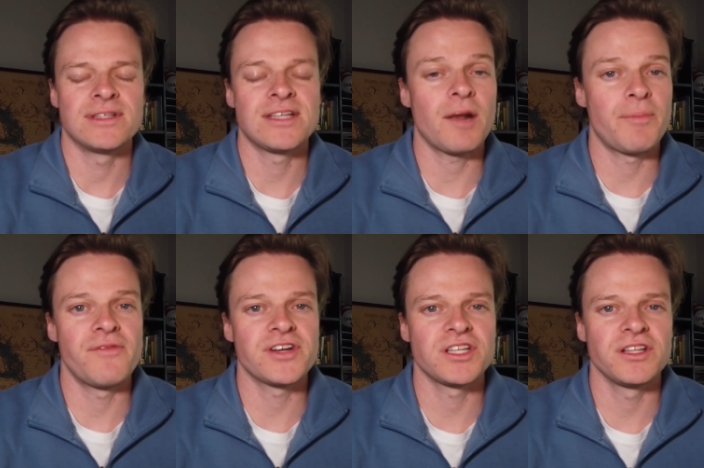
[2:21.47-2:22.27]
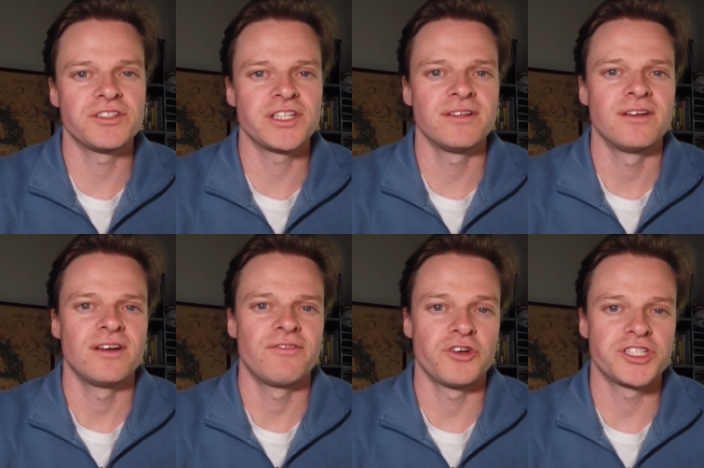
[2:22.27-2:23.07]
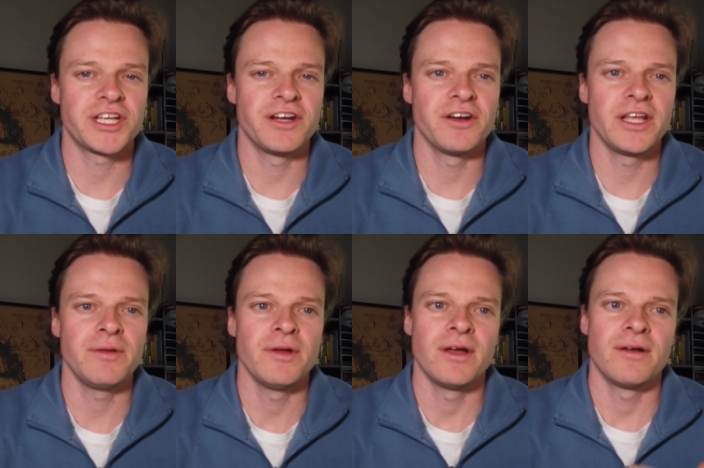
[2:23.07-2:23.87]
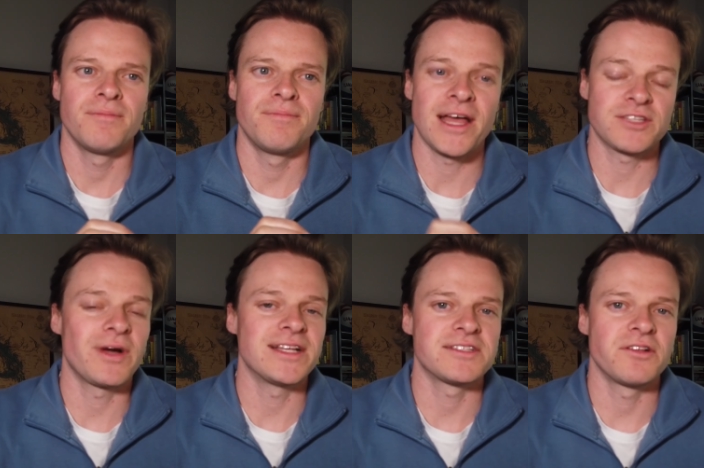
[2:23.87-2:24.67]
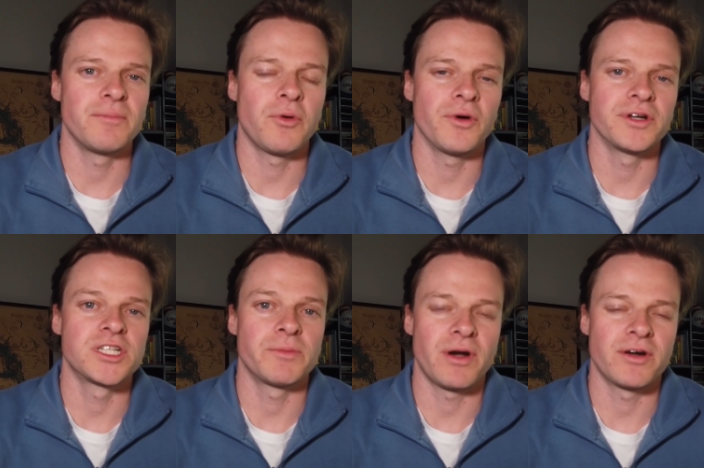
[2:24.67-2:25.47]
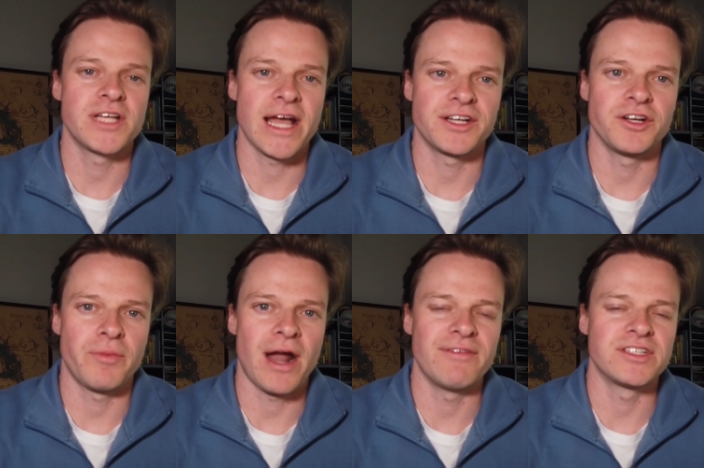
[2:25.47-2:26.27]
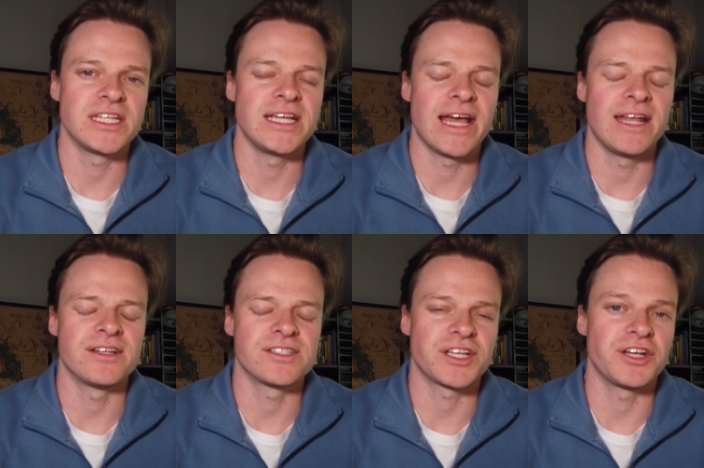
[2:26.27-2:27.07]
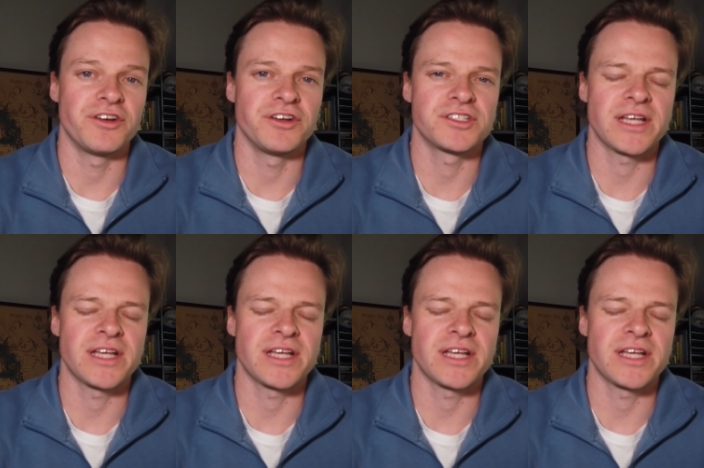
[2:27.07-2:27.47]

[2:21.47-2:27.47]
It's not a perfect solution for security. That's why it's still important to protect your privacy and secure your